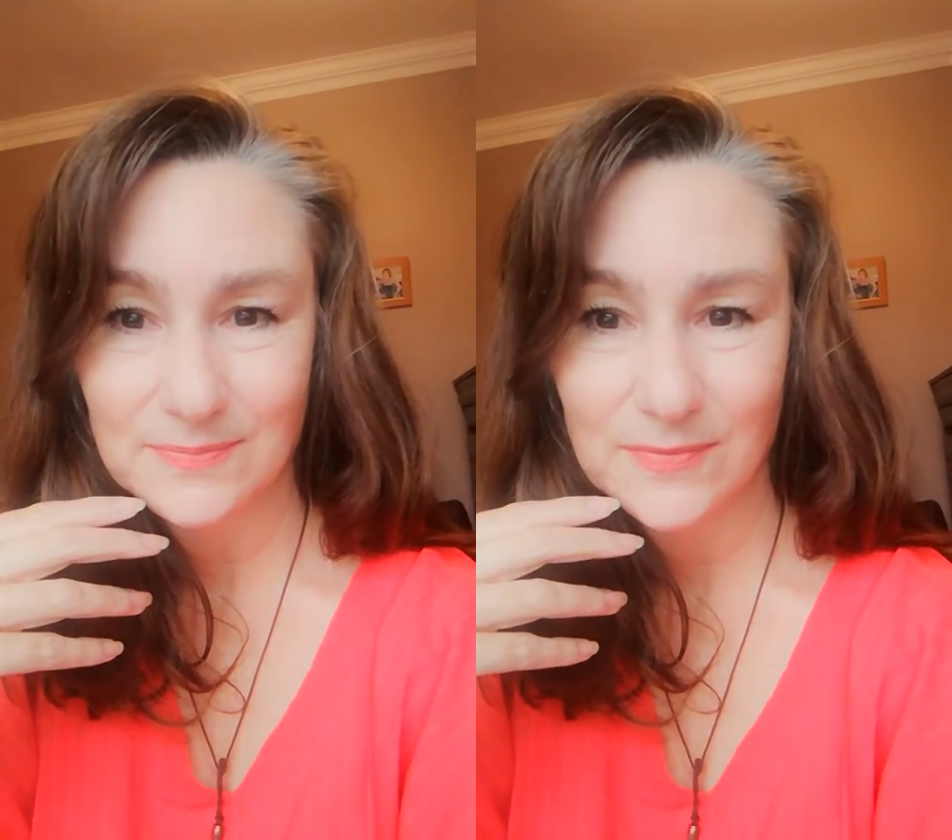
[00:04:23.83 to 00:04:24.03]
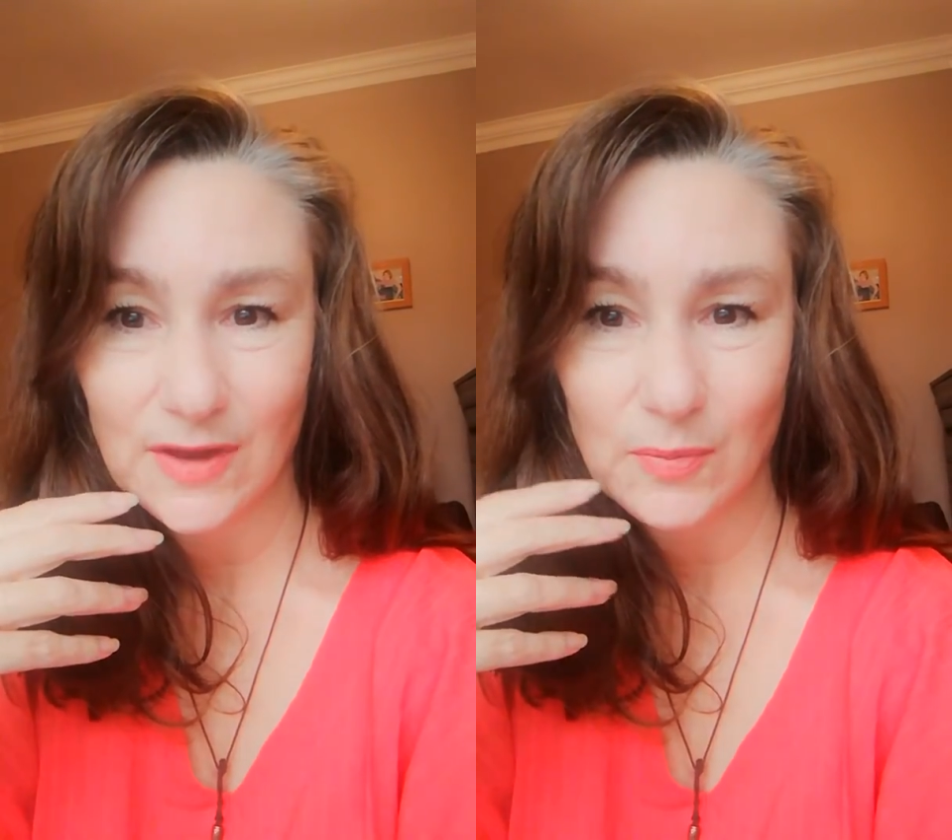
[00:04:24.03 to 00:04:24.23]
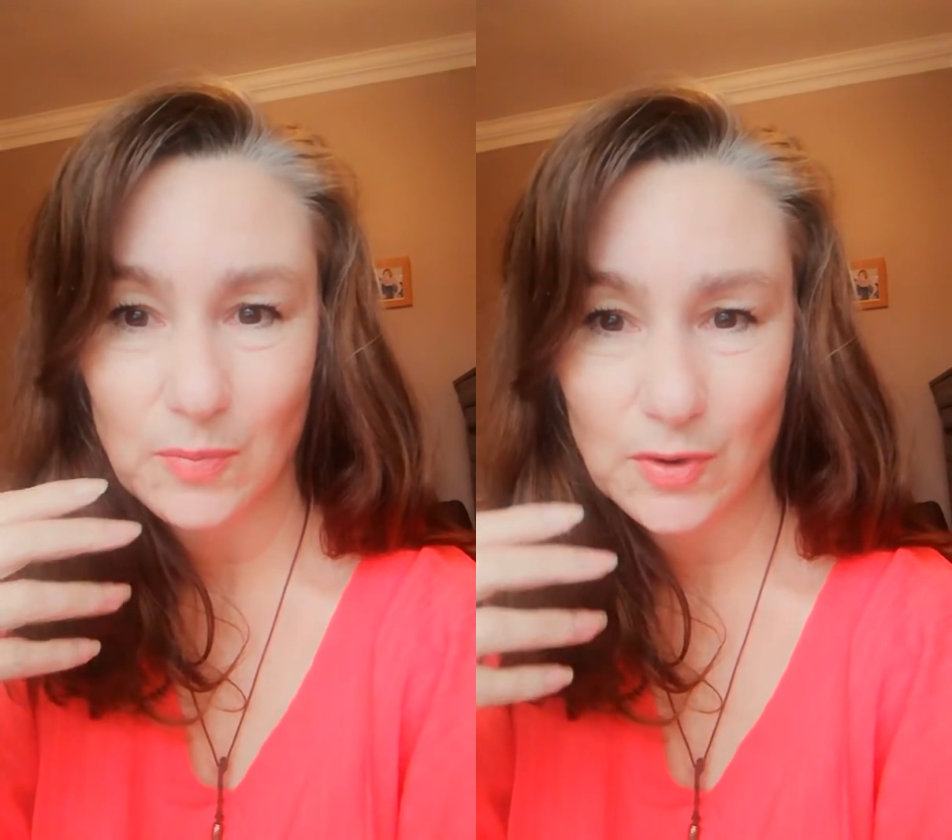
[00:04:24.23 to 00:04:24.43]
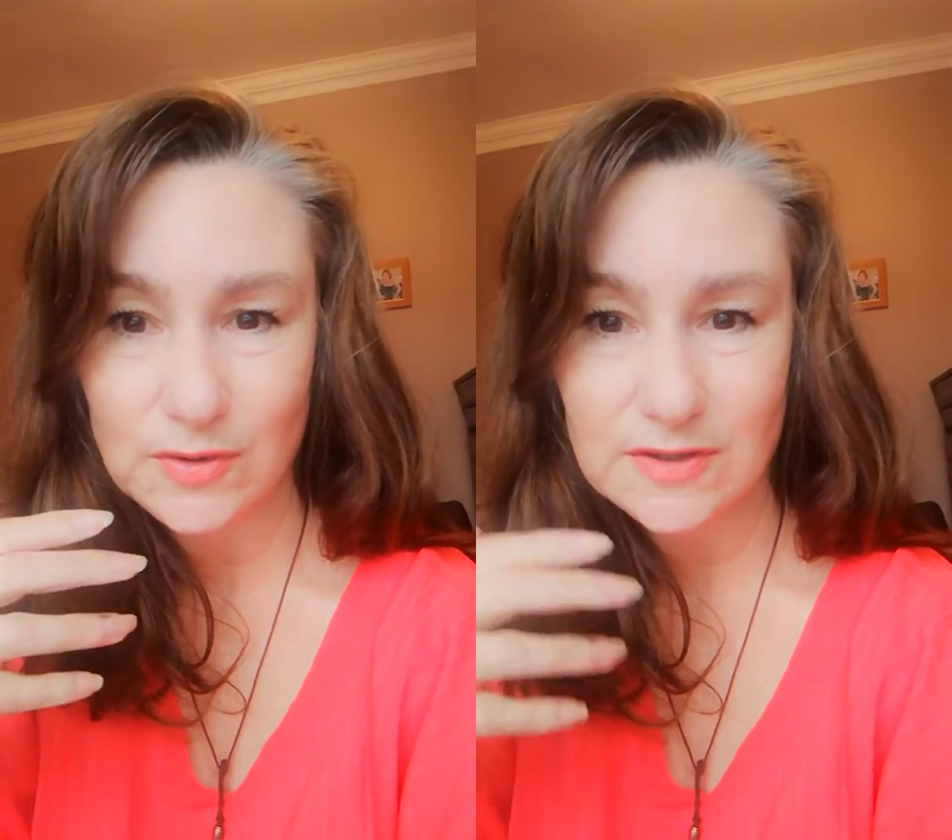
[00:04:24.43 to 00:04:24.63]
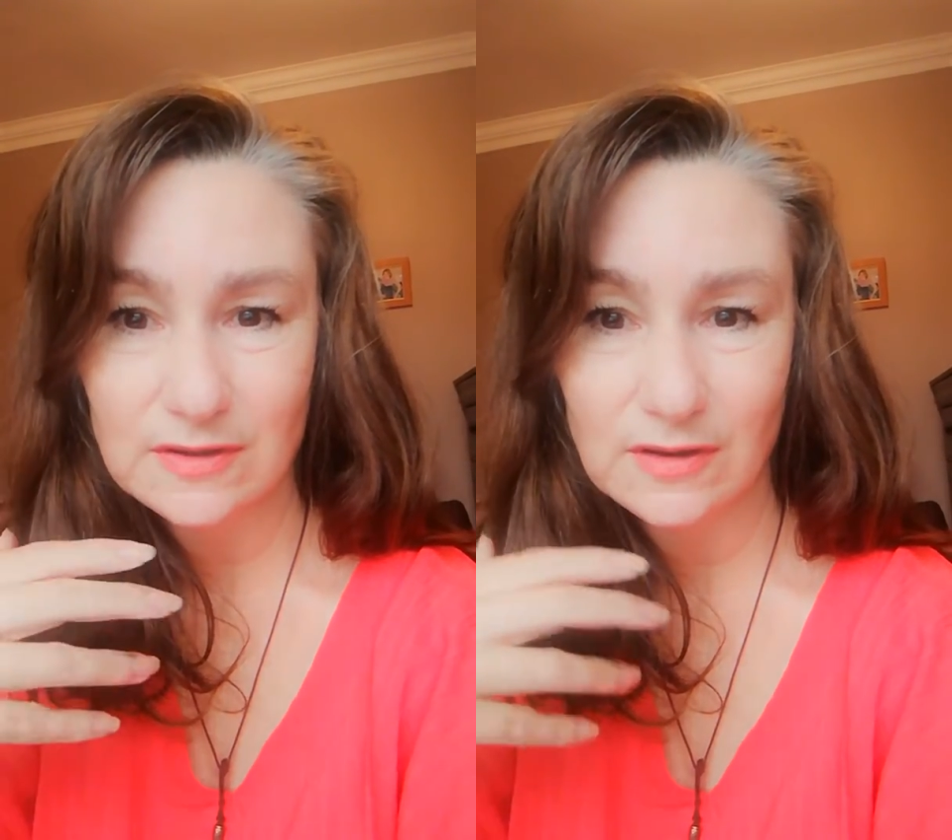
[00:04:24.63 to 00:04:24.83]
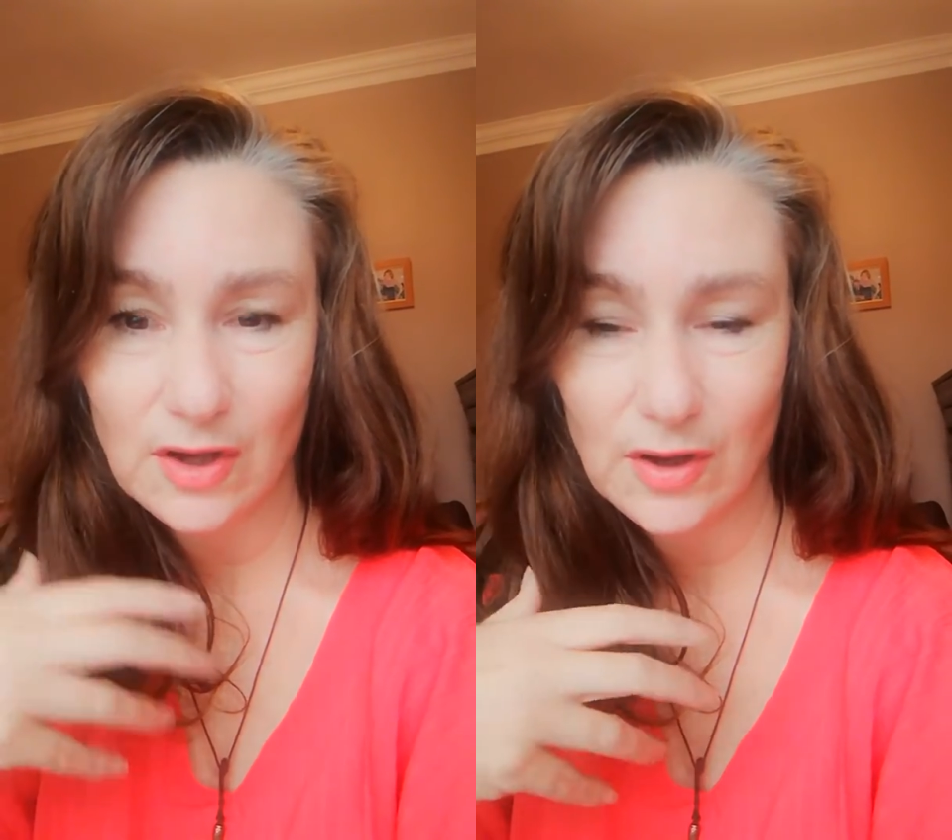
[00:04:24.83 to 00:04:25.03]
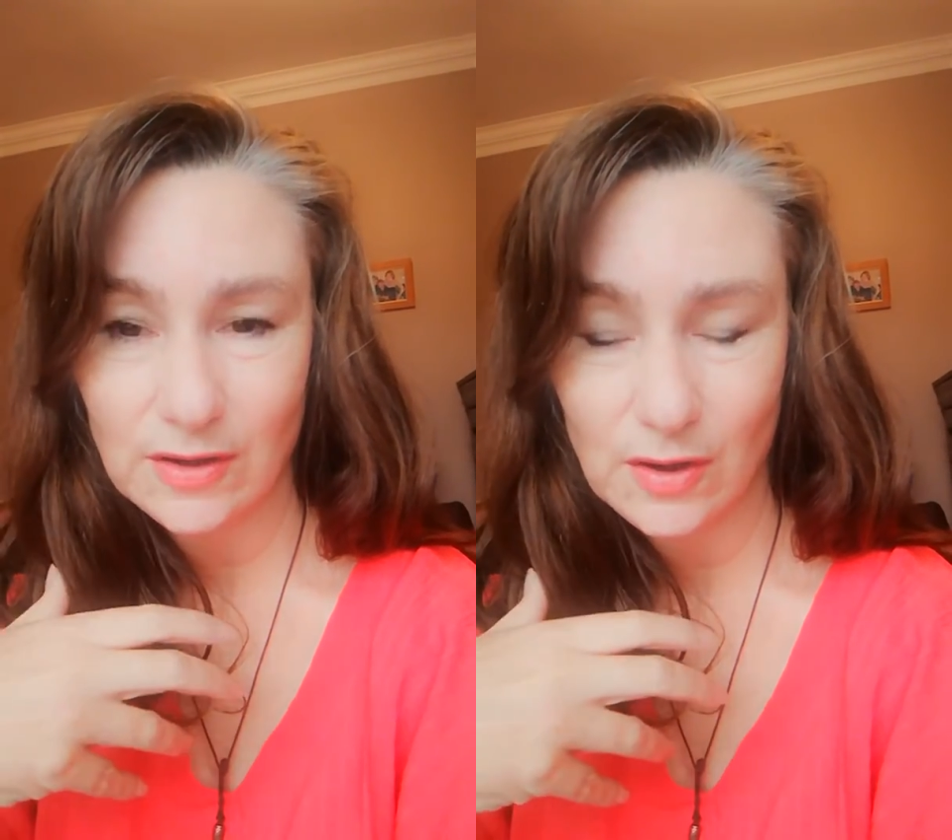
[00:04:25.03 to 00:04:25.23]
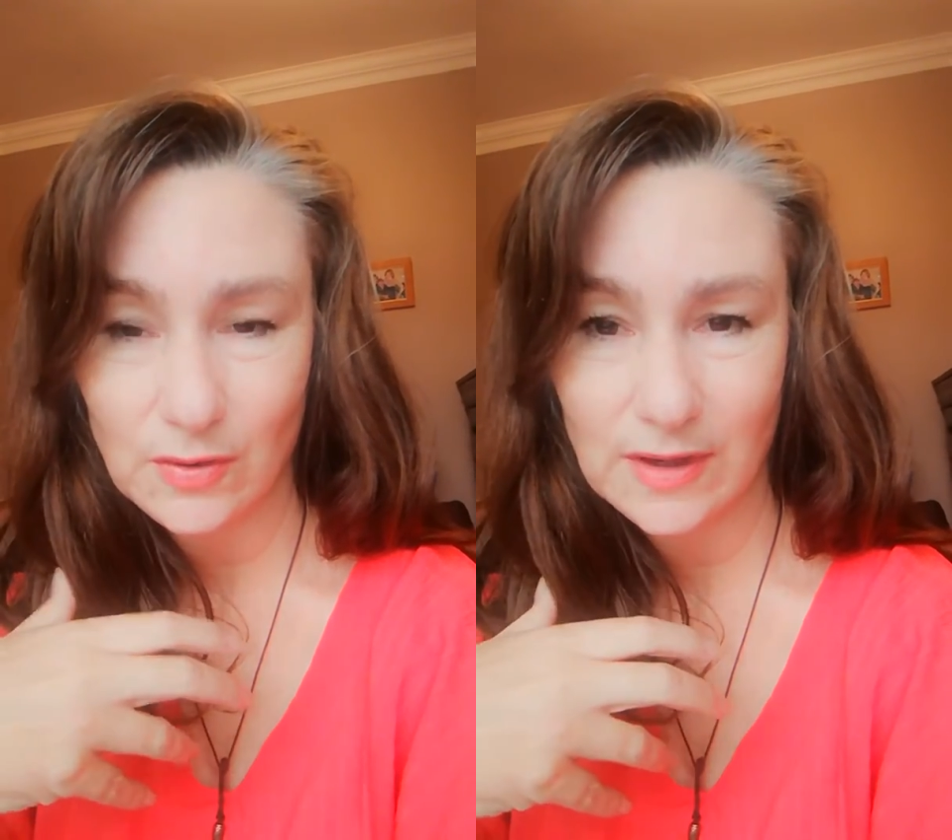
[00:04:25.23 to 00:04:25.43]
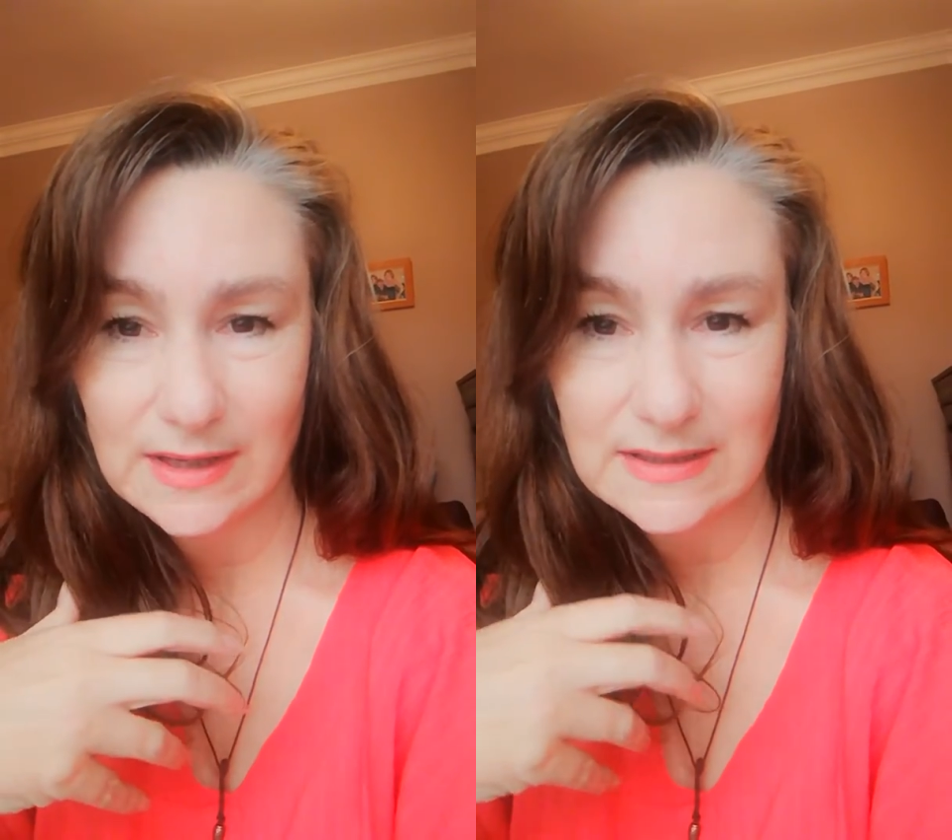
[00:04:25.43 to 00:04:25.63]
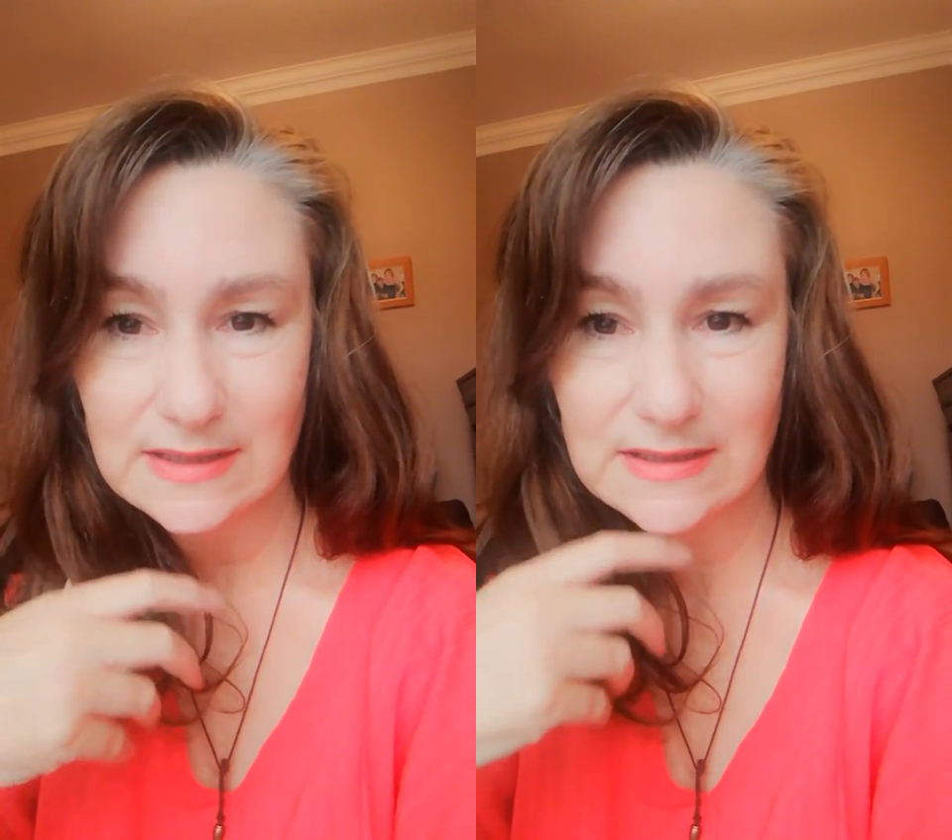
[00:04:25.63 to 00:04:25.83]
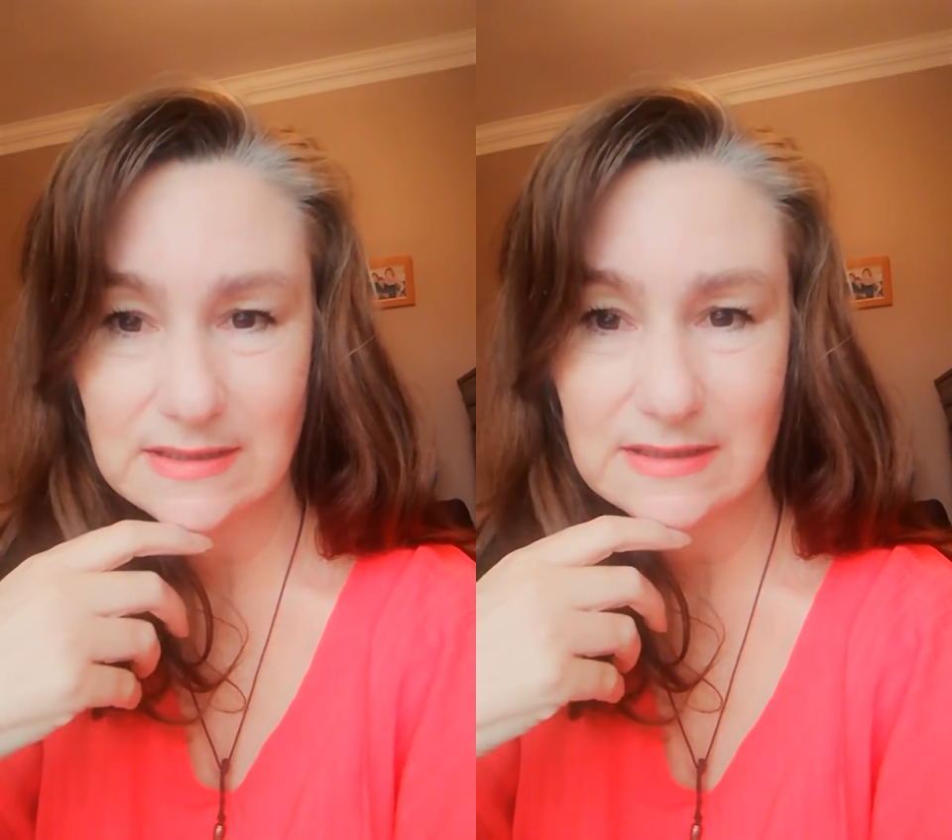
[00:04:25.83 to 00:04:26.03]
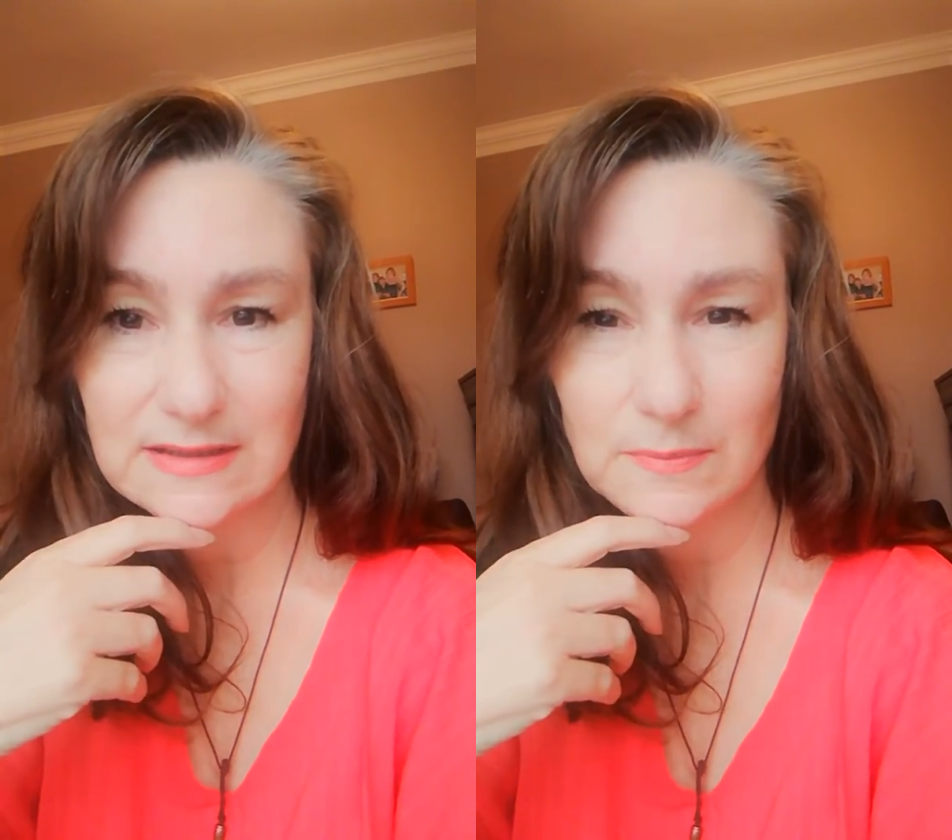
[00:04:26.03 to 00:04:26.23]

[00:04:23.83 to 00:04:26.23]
their personal and own identities.